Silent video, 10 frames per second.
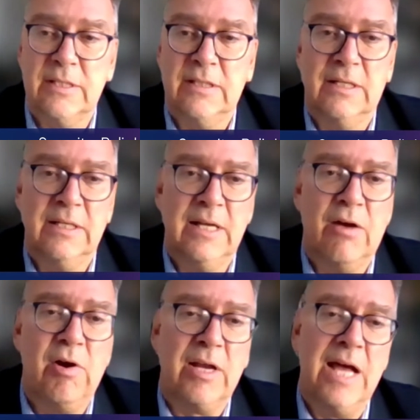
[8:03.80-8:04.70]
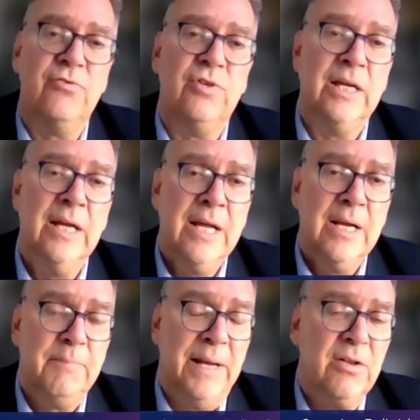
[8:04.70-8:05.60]
in our country.
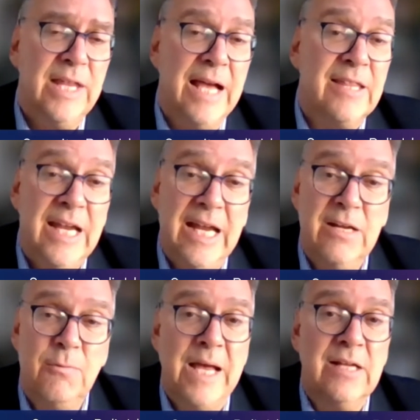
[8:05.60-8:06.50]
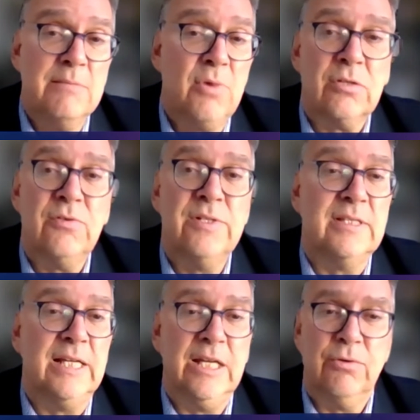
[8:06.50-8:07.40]
But on the other hand, we are a
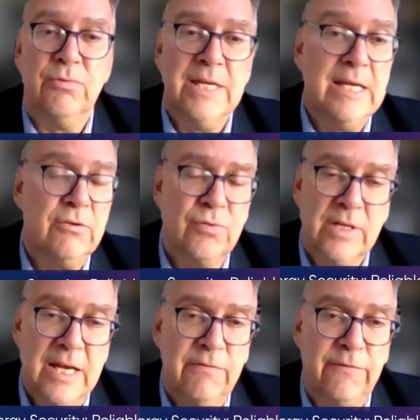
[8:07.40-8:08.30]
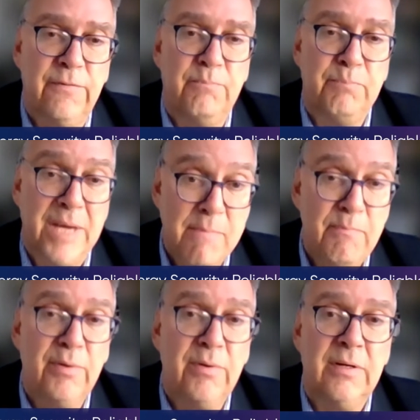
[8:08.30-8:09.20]
democracy. You need to give
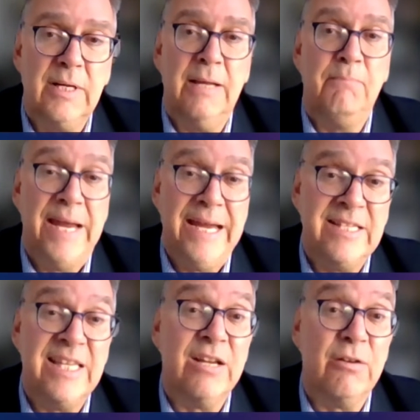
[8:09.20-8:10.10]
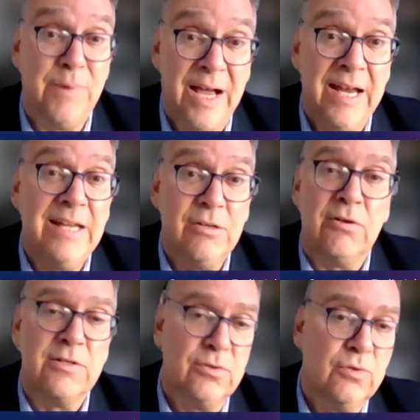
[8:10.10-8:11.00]
people a basic right
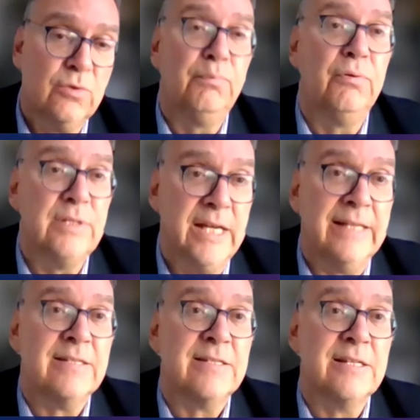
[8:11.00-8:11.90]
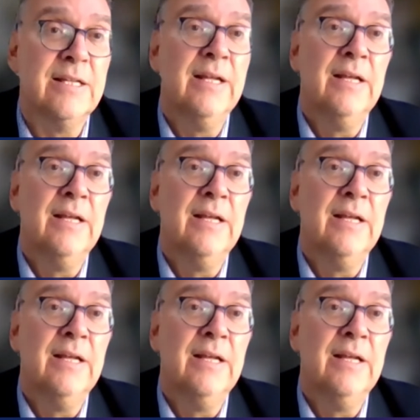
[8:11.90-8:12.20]
also to protest.